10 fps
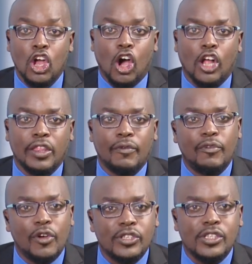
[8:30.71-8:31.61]
on the
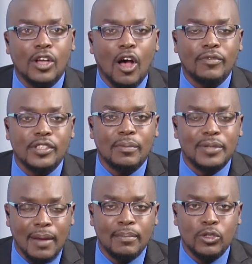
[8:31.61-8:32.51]
1st of
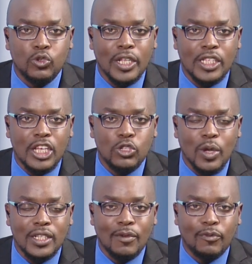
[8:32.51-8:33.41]
September
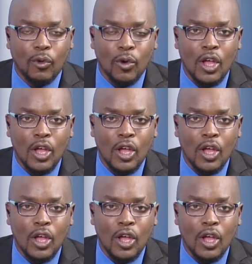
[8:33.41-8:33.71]
2024.